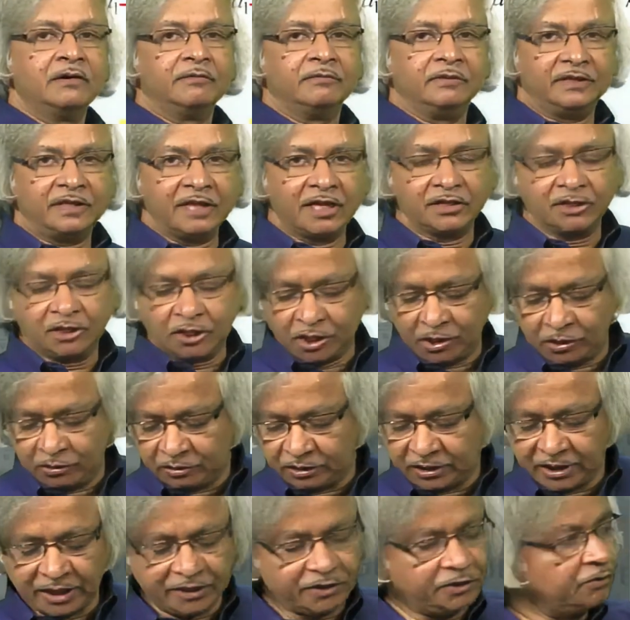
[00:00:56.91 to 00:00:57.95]
We then
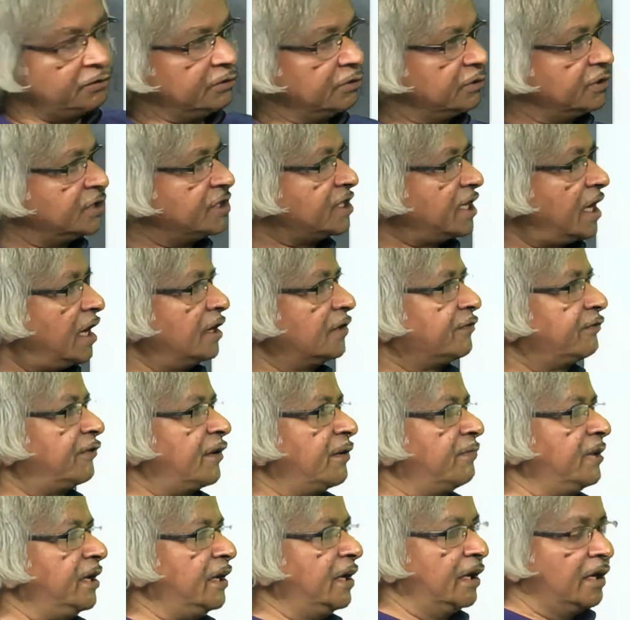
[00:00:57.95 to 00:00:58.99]
showed that you could start
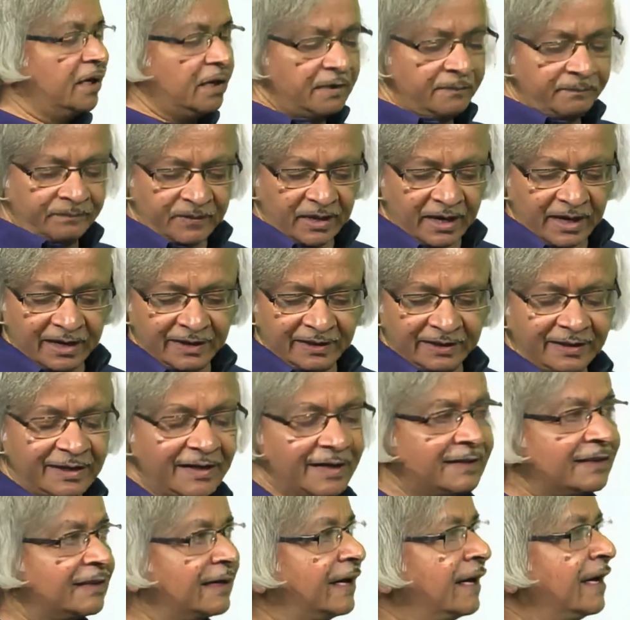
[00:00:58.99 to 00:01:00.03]
from here and
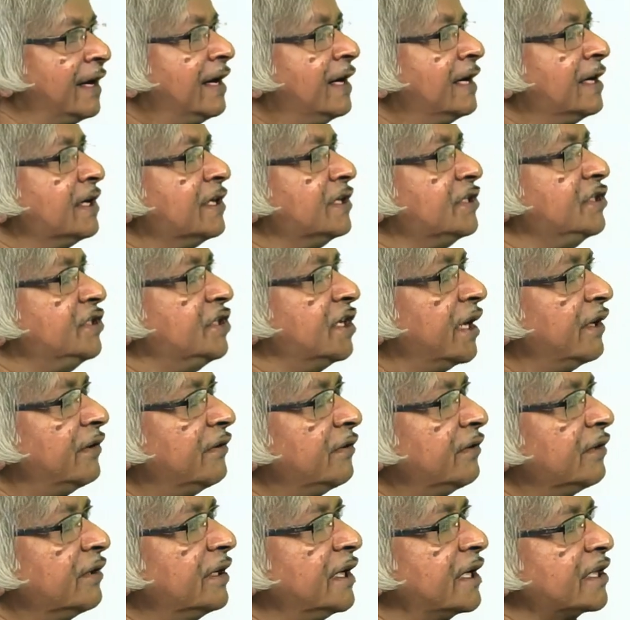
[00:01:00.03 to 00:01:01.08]
get a
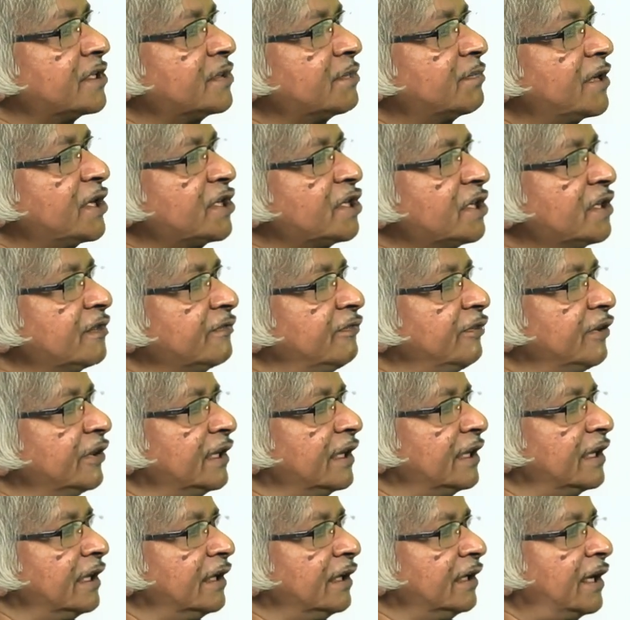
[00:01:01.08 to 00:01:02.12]
general expression for
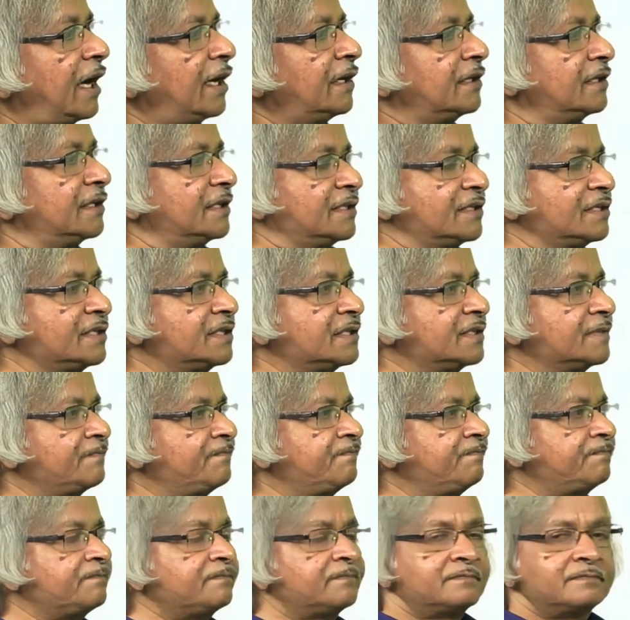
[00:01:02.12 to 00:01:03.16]
the conductance
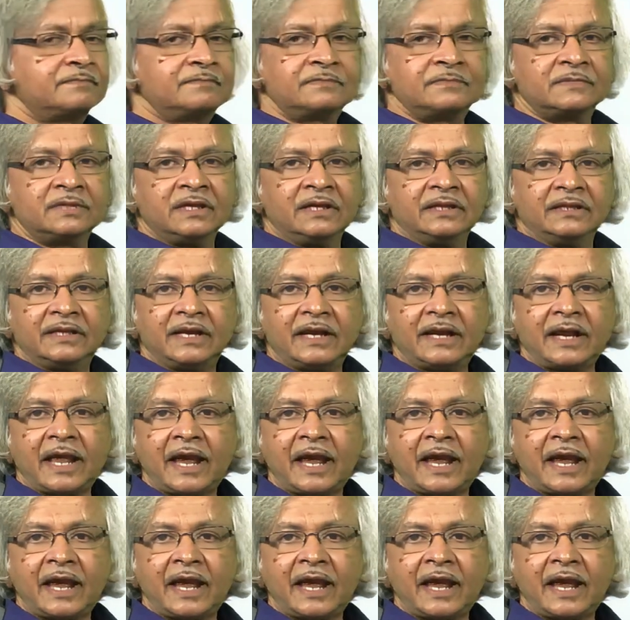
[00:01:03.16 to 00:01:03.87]
that